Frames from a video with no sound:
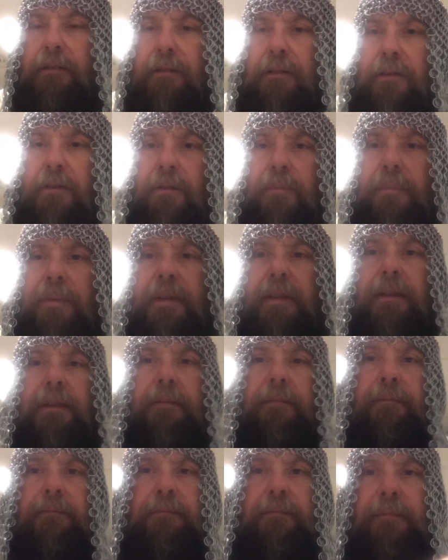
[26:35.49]

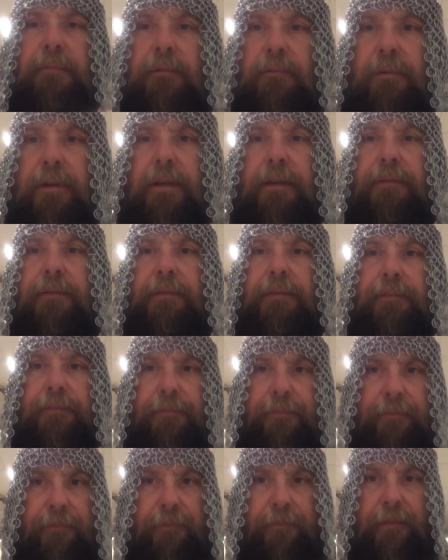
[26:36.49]
European weave.
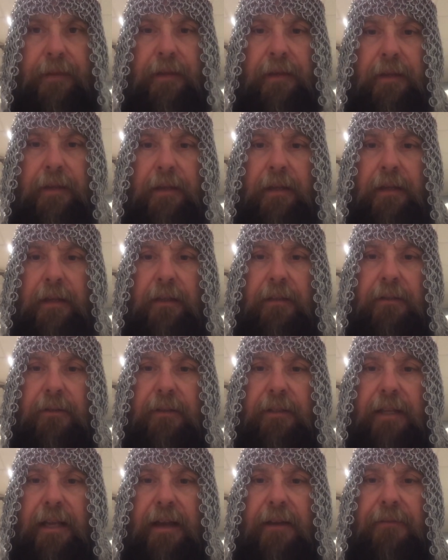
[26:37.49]
So
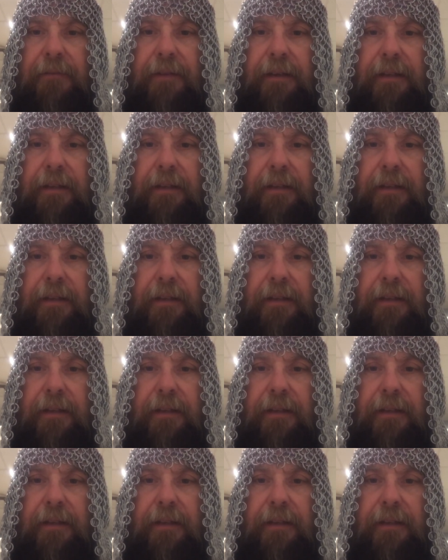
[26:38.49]
it's 1/2